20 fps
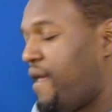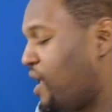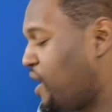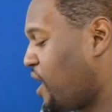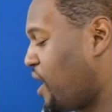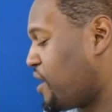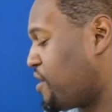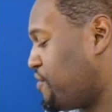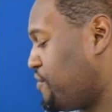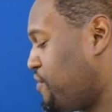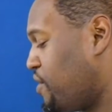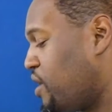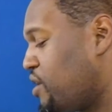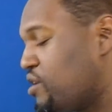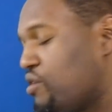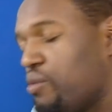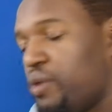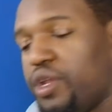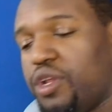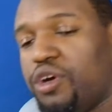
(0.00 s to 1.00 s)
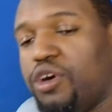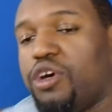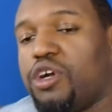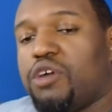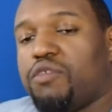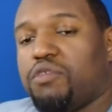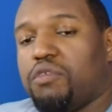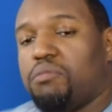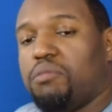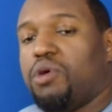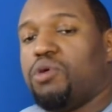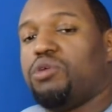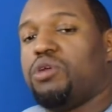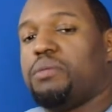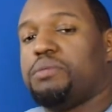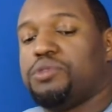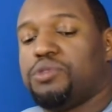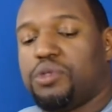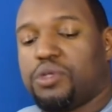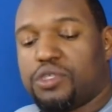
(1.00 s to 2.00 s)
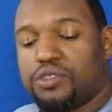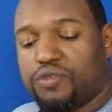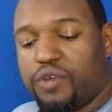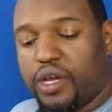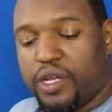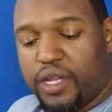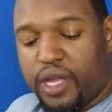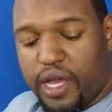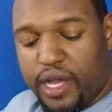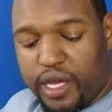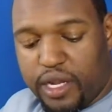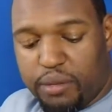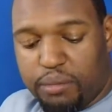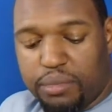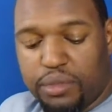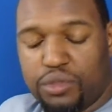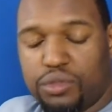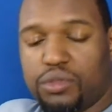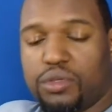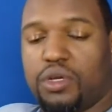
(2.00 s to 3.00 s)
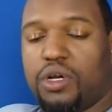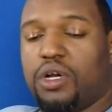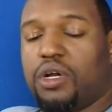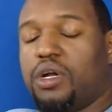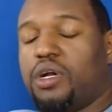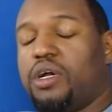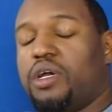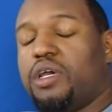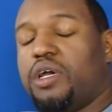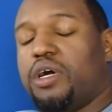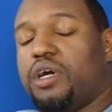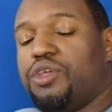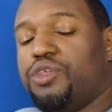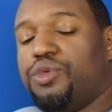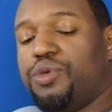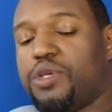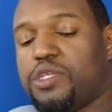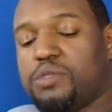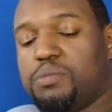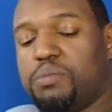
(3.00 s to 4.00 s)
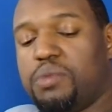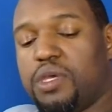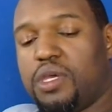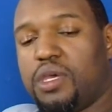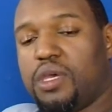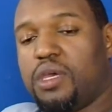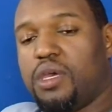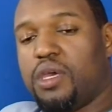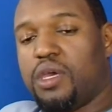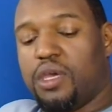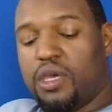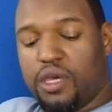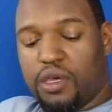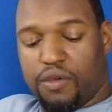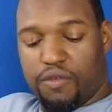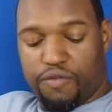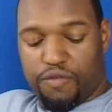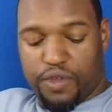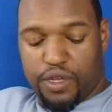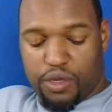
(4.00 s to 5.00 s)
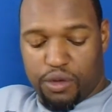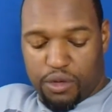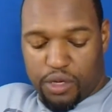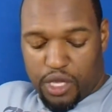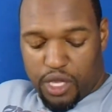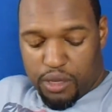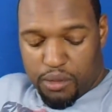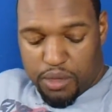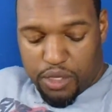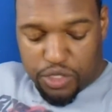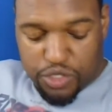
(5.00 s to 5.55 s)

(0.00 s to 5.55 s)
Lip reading: and I could find a way to hook a remote up to it, because right now I got a USB video game